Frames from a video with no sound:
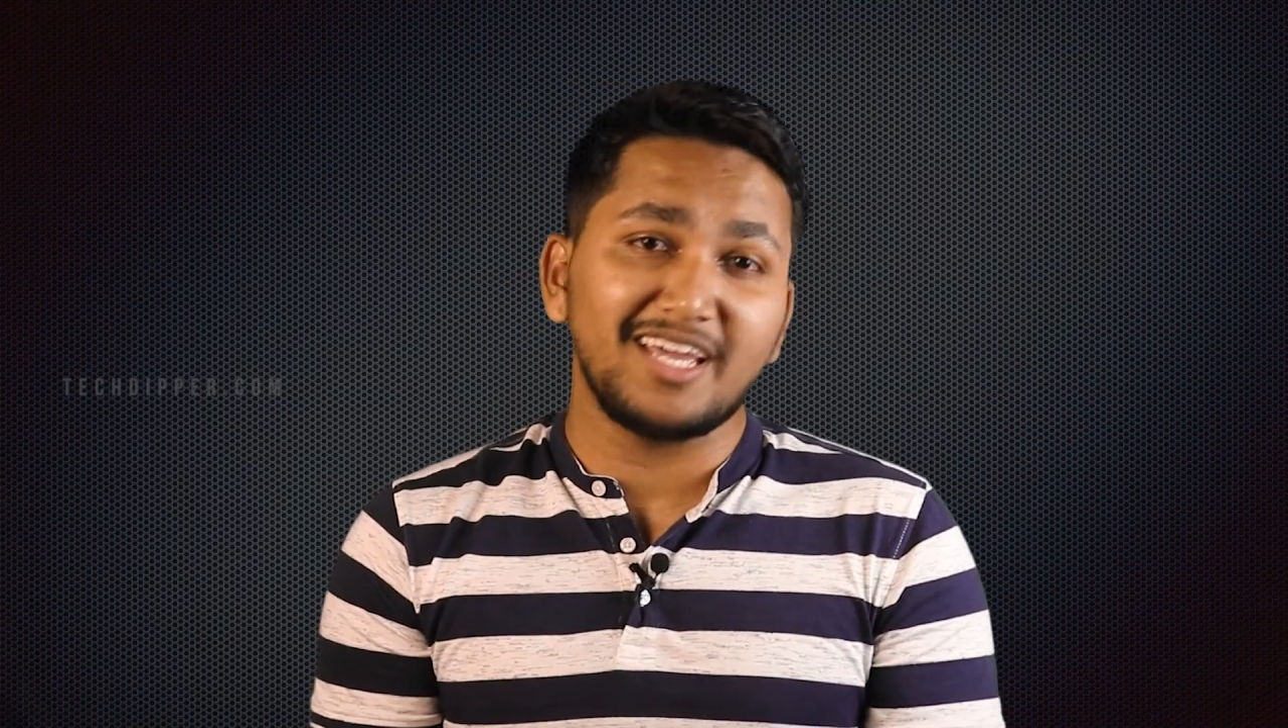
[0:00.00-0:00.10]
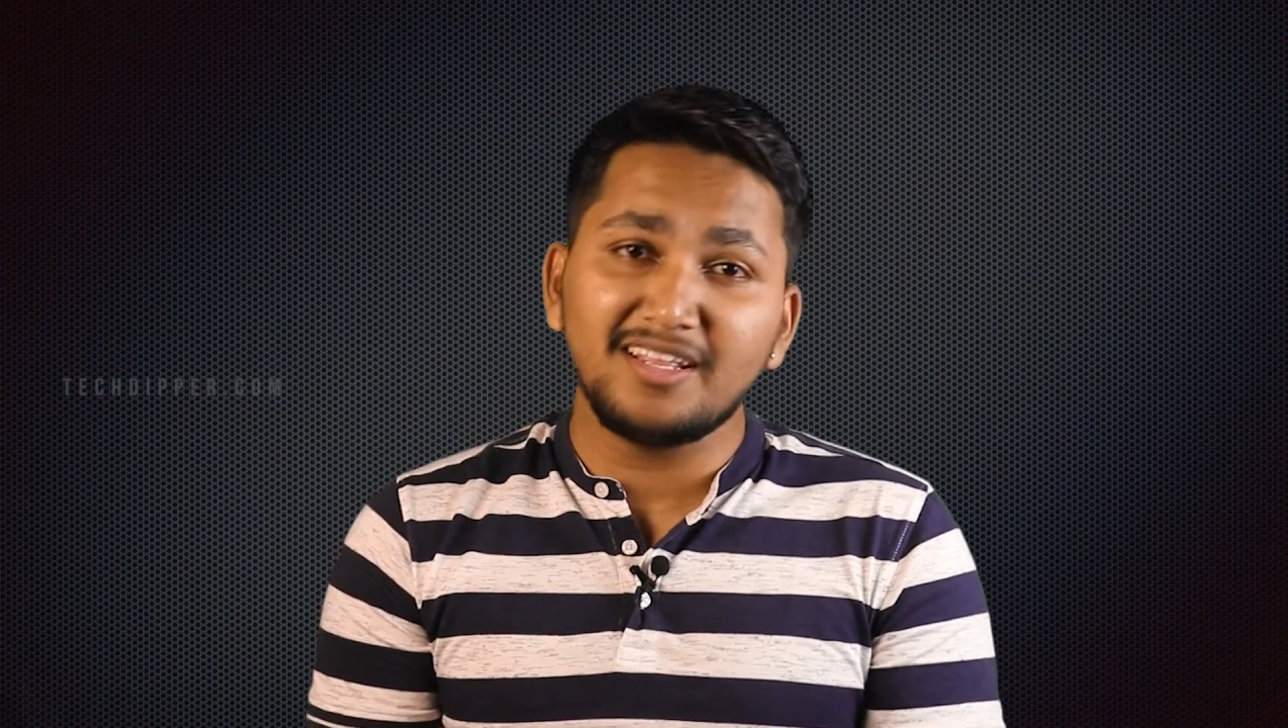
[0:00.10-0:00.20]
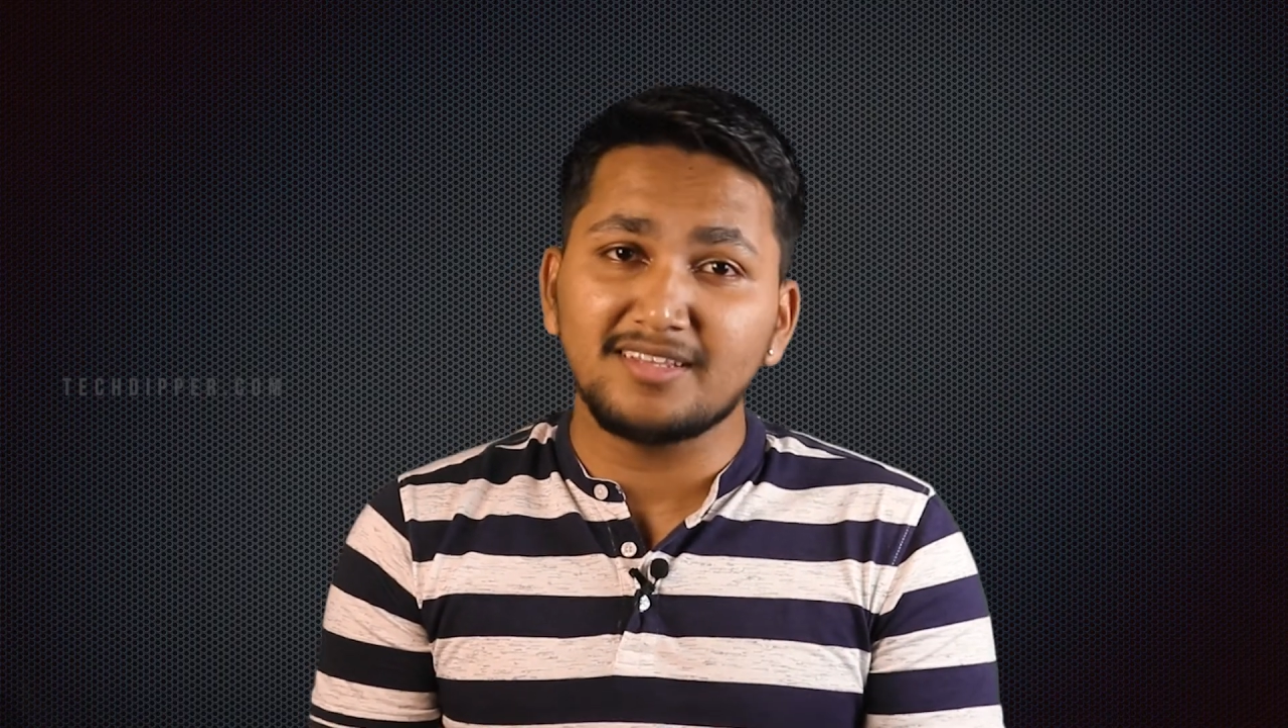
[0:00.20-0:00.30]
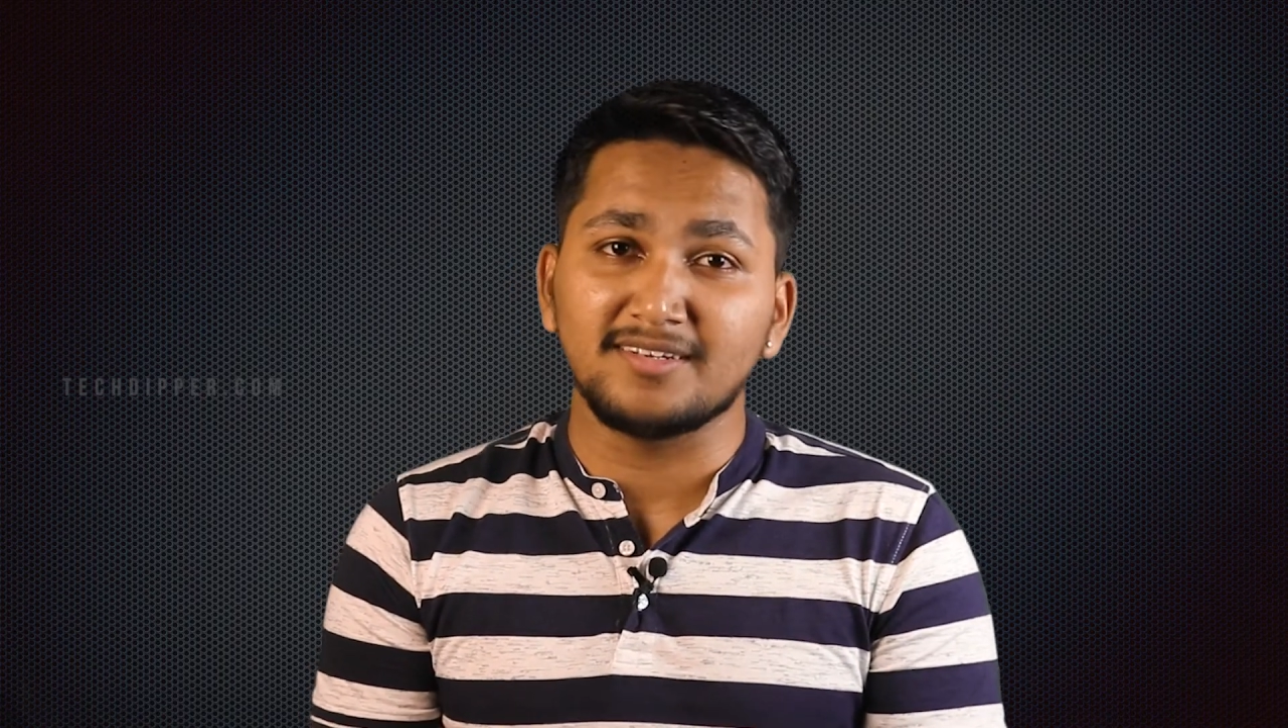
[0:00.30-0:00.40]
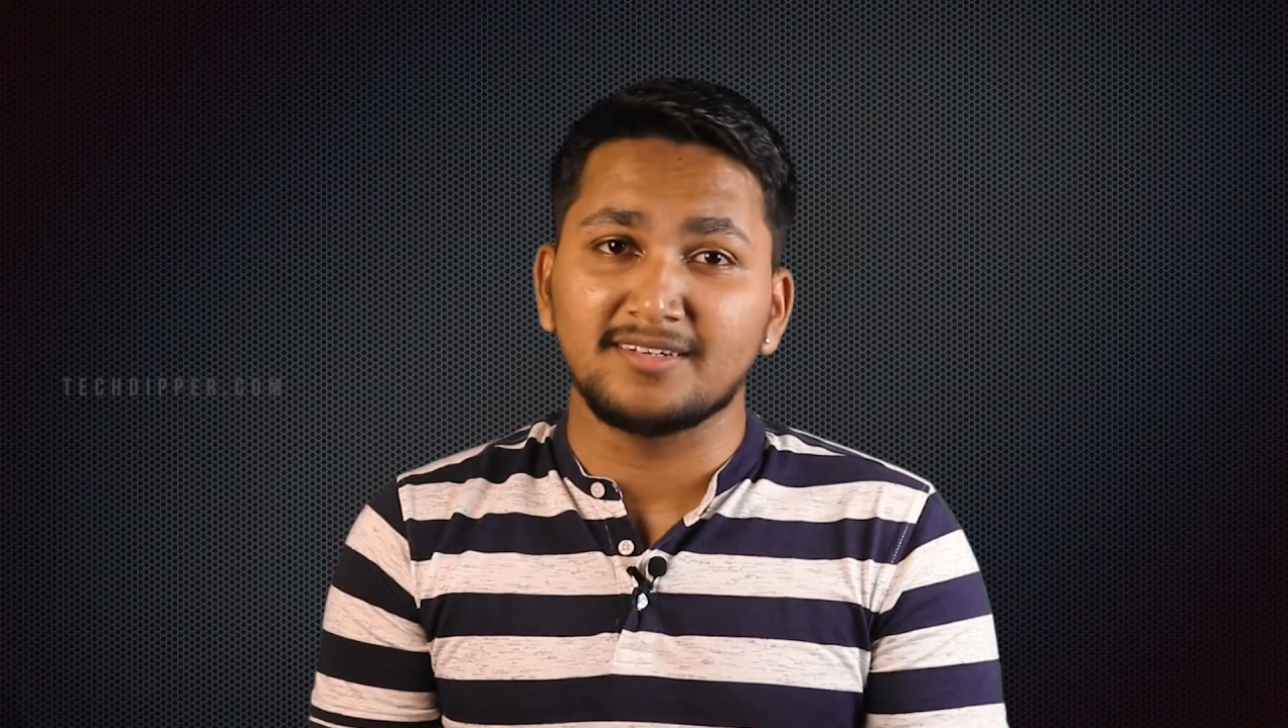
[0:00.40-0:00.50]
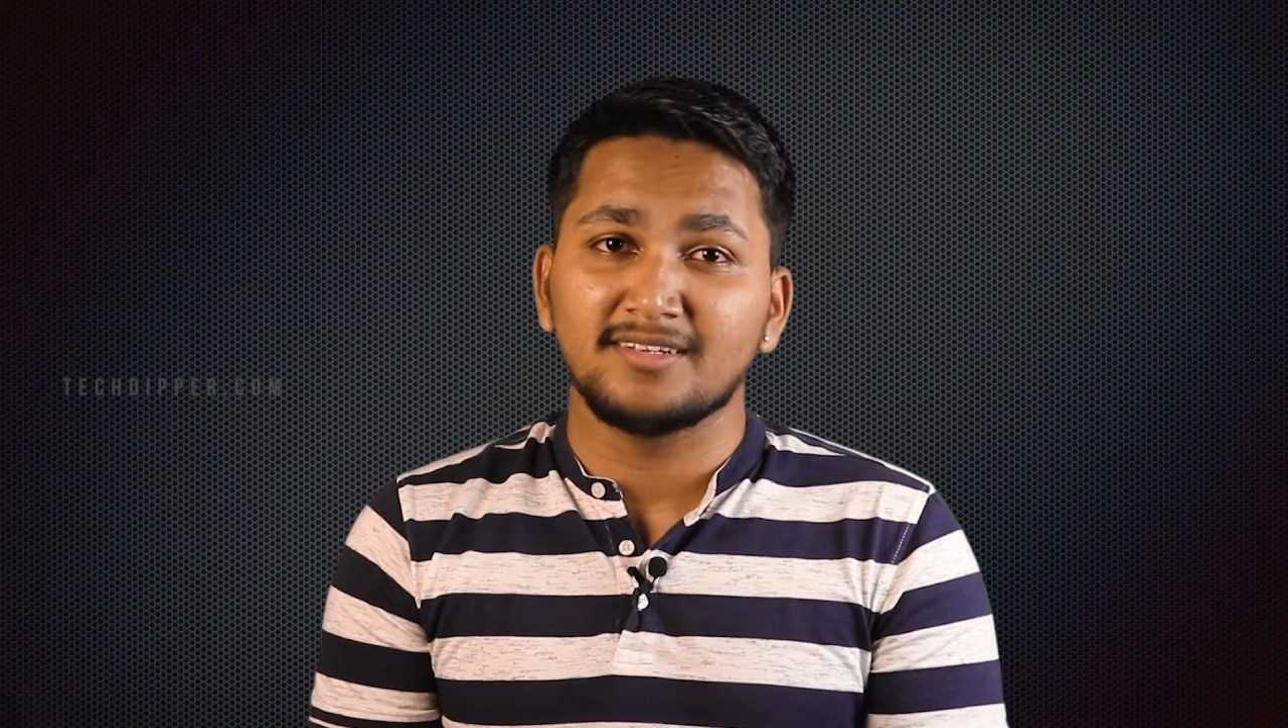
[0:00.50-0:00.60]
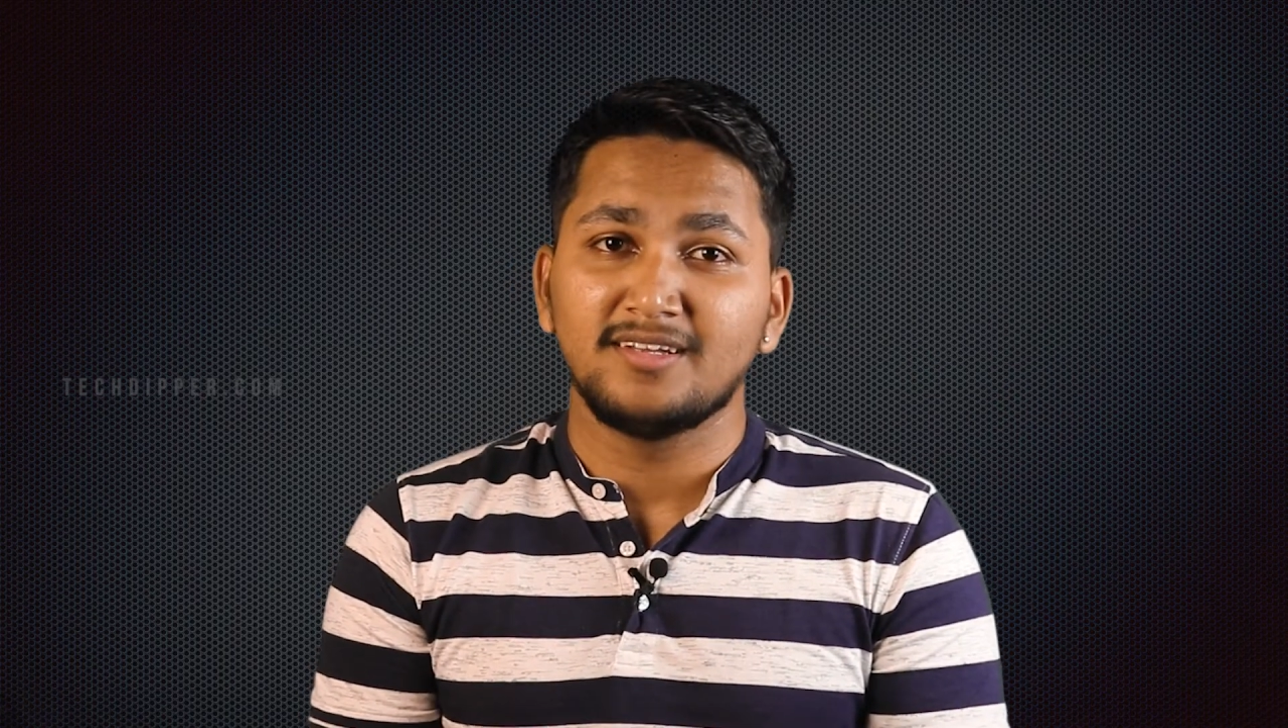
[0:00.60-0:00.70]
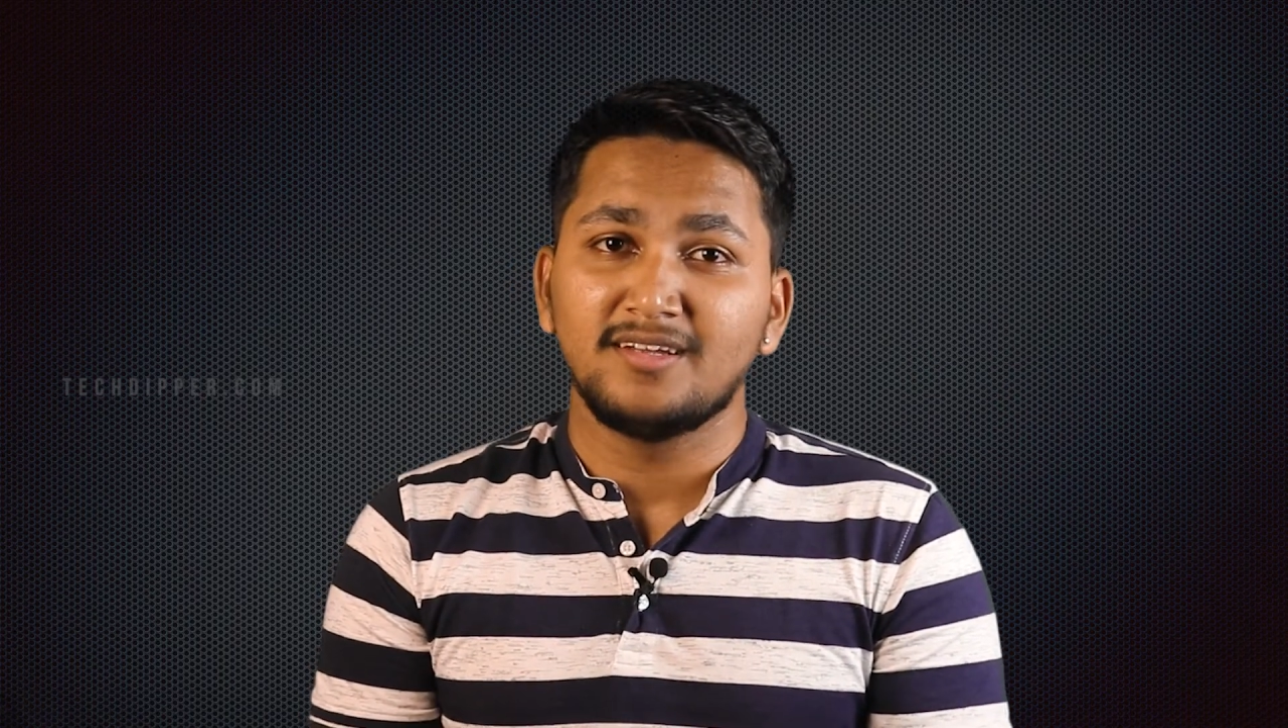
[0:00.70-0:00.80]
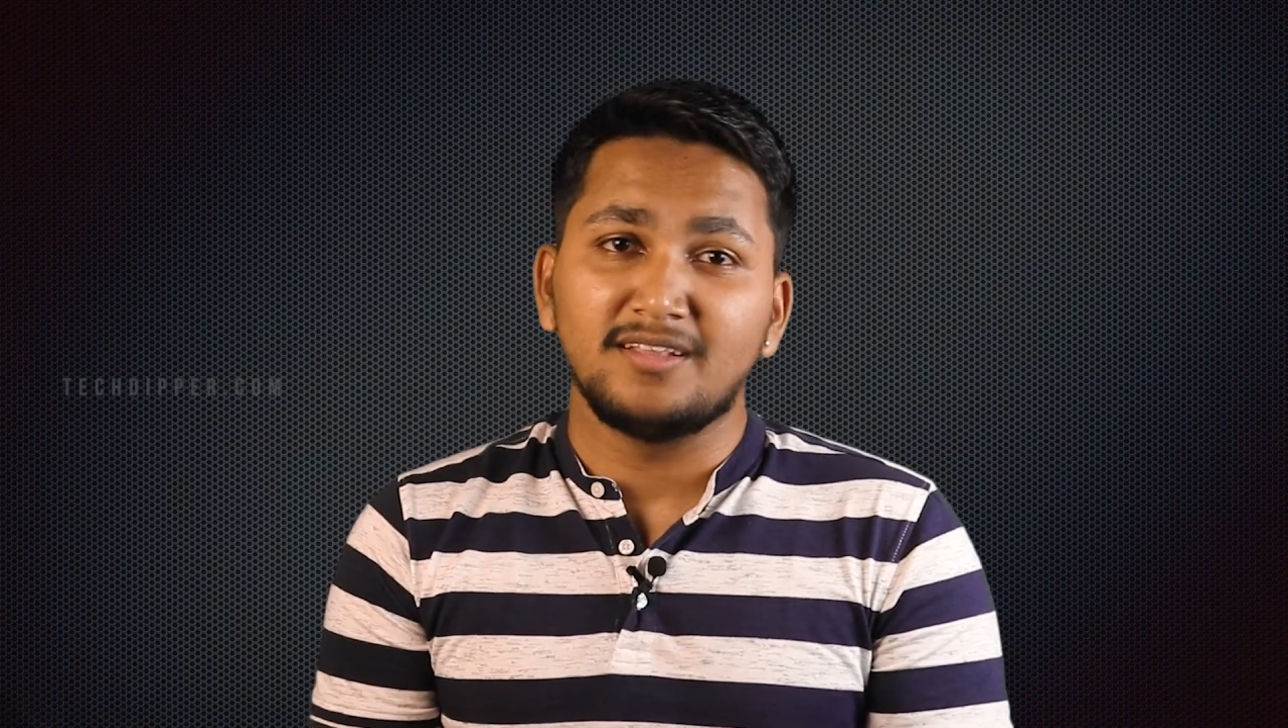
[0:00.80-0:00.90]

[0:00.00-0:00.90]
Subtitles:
anything